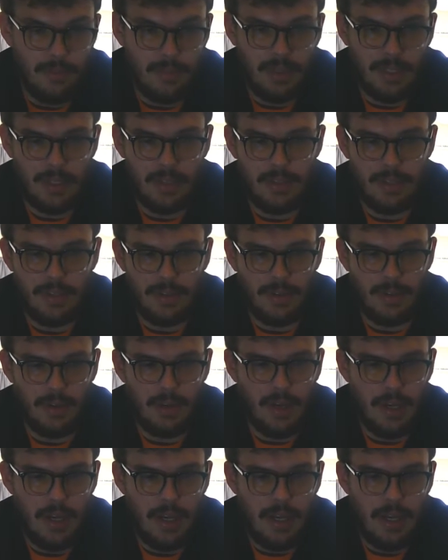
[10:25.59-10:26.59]
because you're
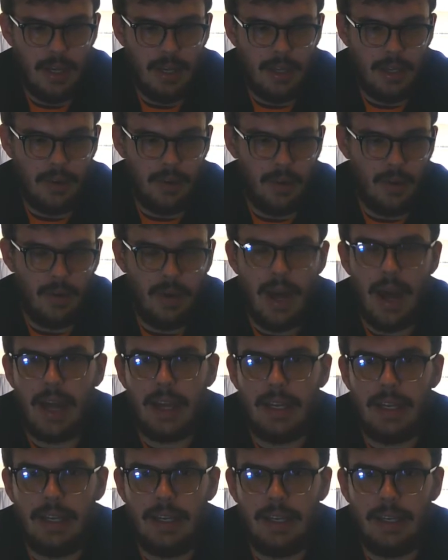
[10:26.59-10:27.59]
not
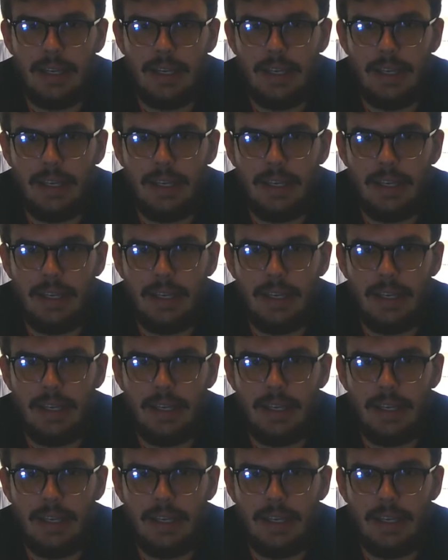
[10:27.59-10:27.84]
eating